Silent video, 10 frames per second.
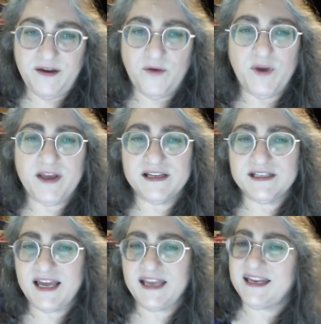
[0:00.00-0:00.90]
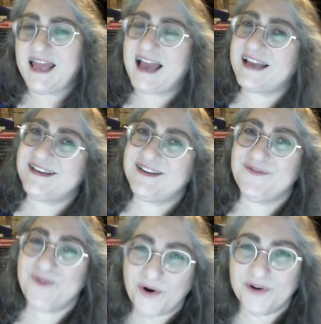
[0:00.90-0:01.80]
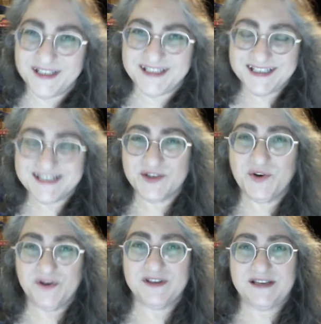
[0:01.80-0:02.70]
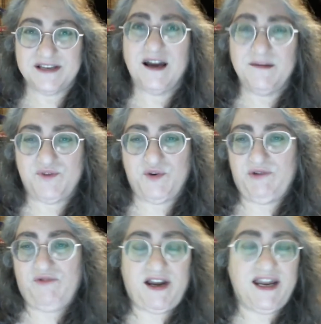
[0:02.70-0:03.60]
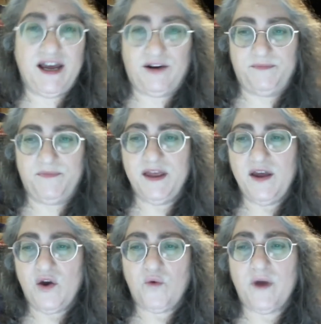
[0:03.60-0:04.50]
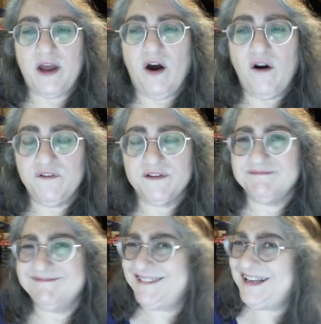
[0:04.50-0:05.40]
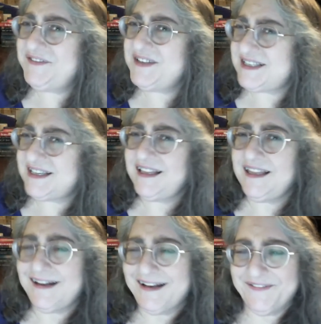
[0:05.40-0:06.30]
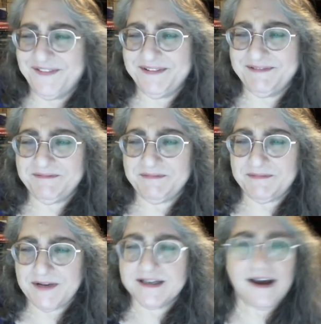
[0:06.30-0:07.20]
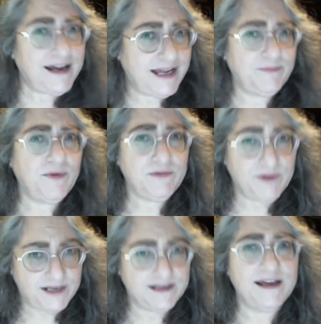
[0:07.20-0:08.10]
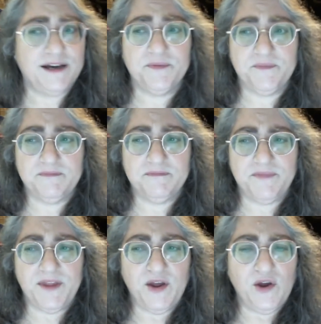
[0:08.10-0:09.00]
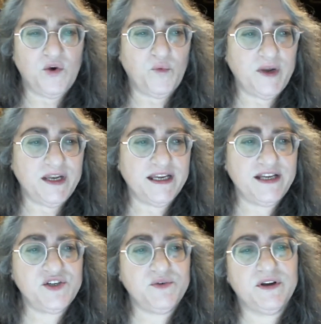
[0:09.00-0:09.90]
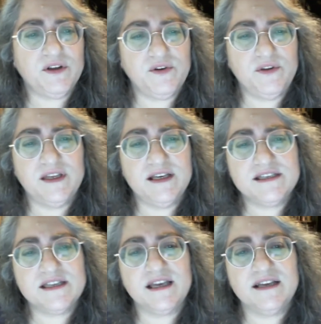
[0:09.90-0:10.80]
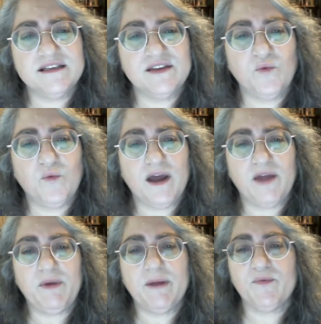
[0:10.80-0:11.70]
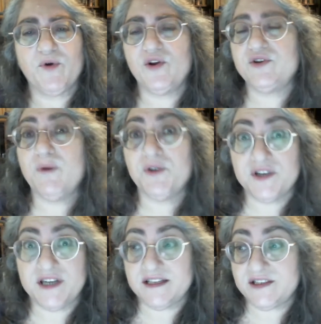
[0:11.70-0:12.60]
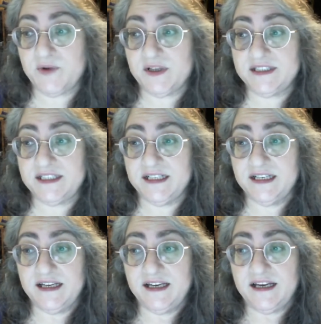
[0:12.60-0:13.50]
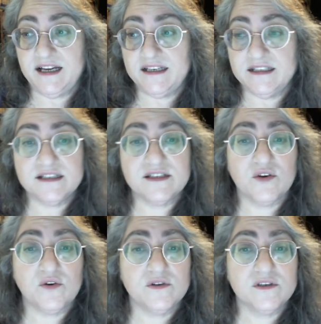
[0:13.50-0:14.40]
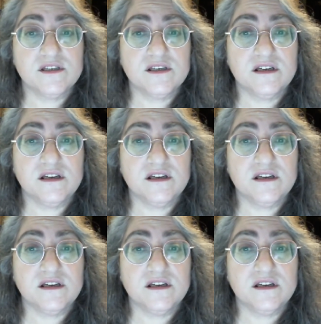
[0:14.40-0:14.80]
We can take an active role in discourse, as I'm doing right now. We're often even still alive, as I am right now. We need to include these things in the way we approach modern textuality and discourse.